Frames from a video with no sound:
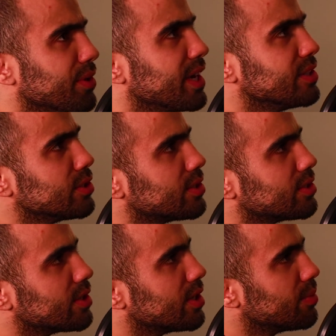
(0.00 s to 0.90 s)
did I
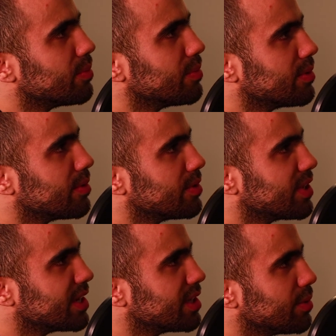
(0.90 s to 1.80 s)
say
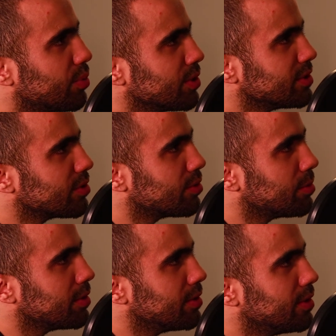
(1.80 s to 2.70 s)

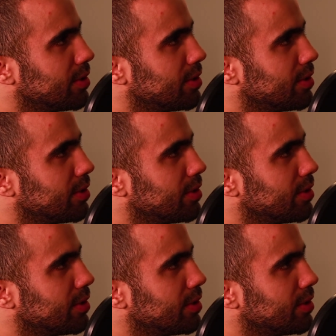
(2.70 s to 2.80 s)
0.01?